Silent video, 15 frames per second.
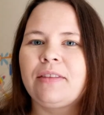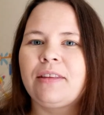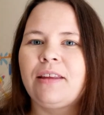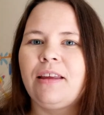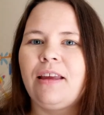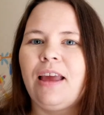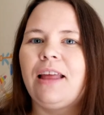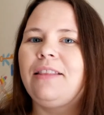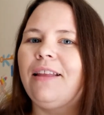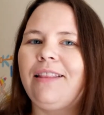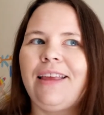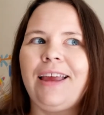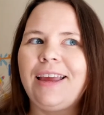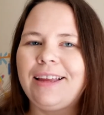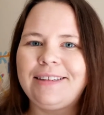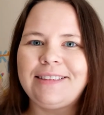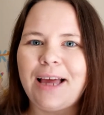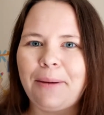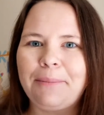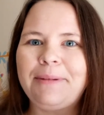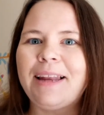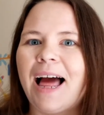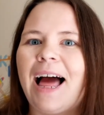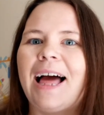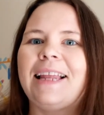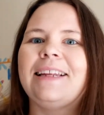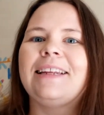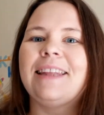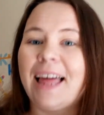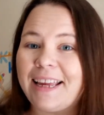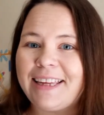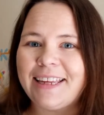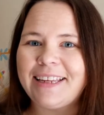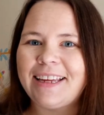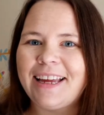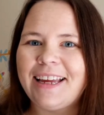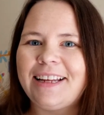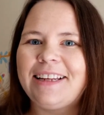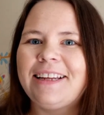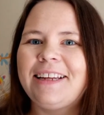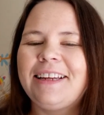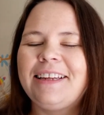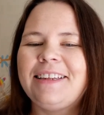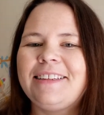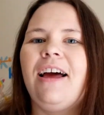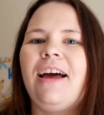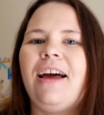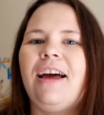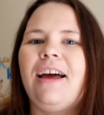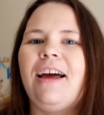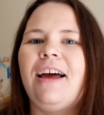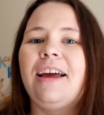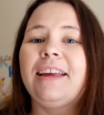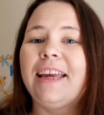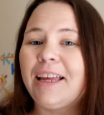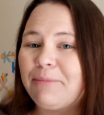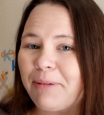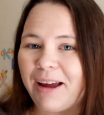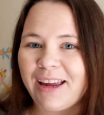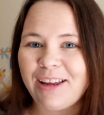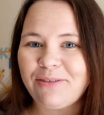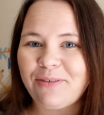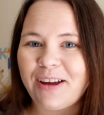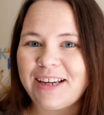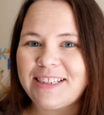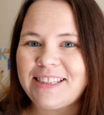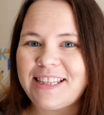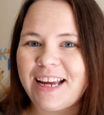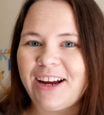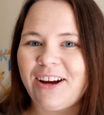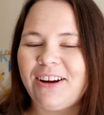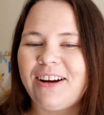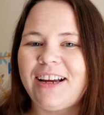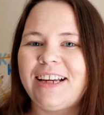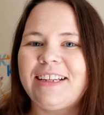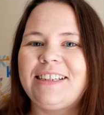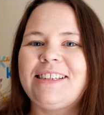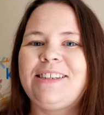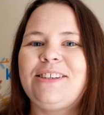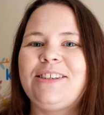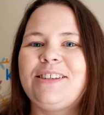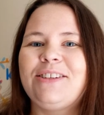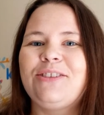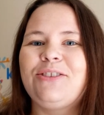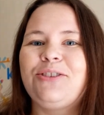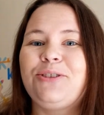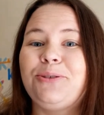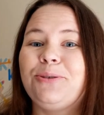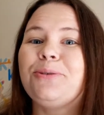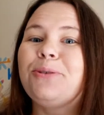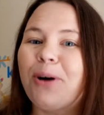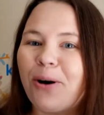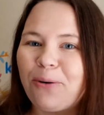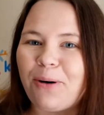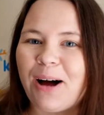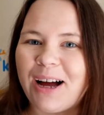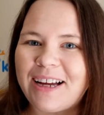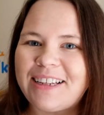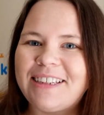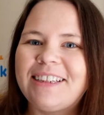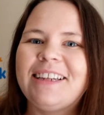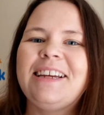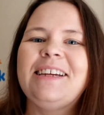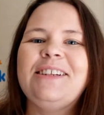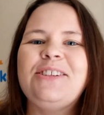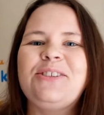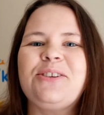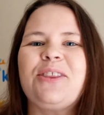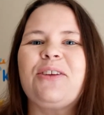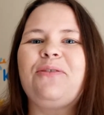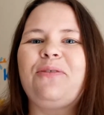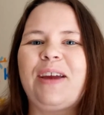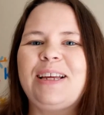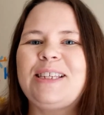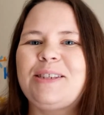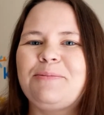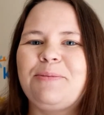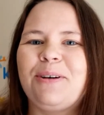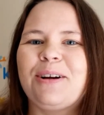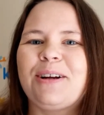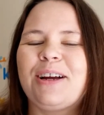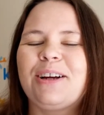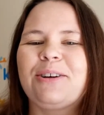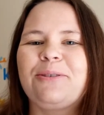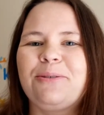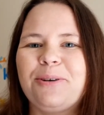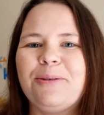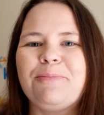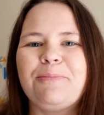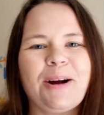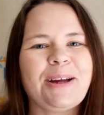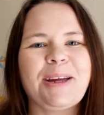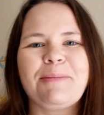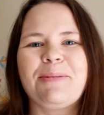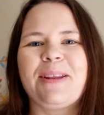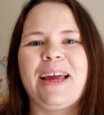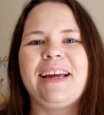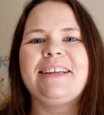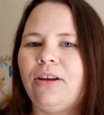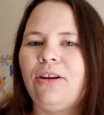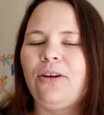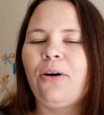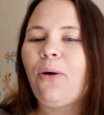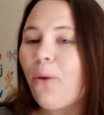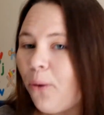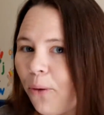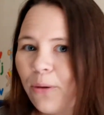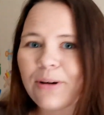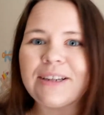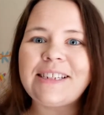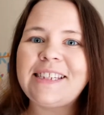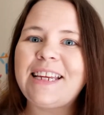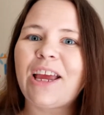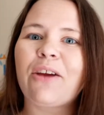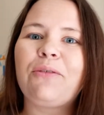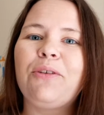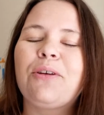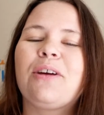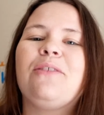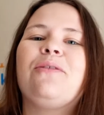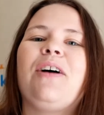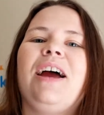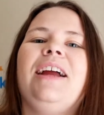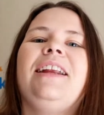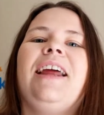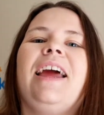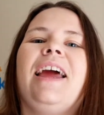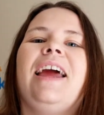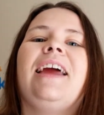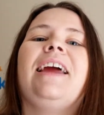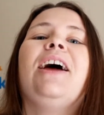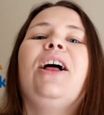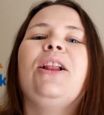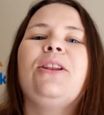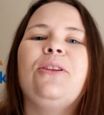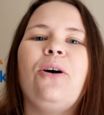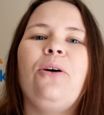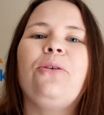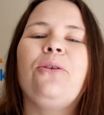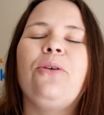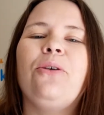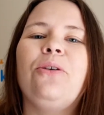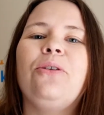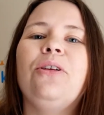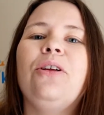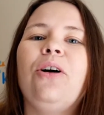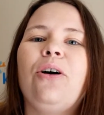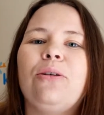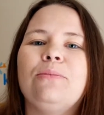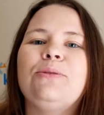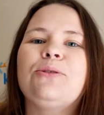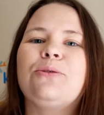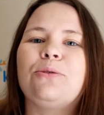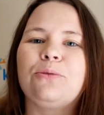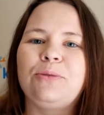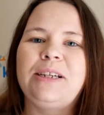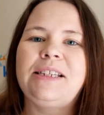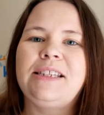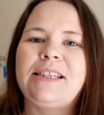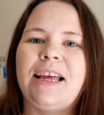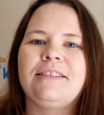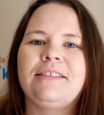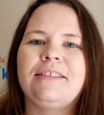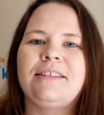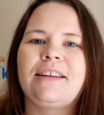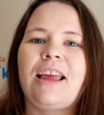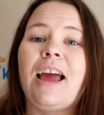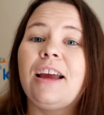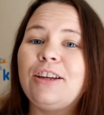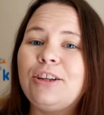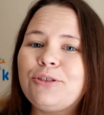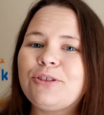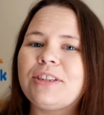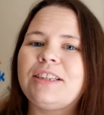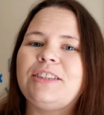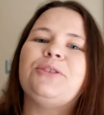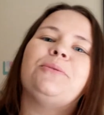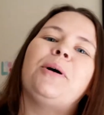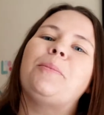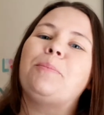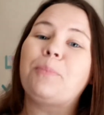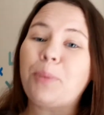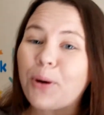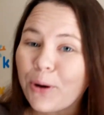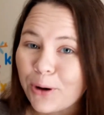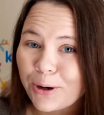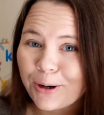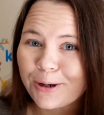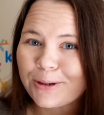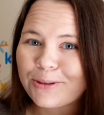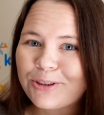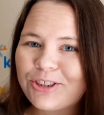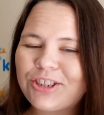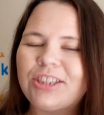And then they end up not liking it. Again, my advice there is to go on to the Facebook group marketplace or see if you can find a local homeschool resale. I usually do a purge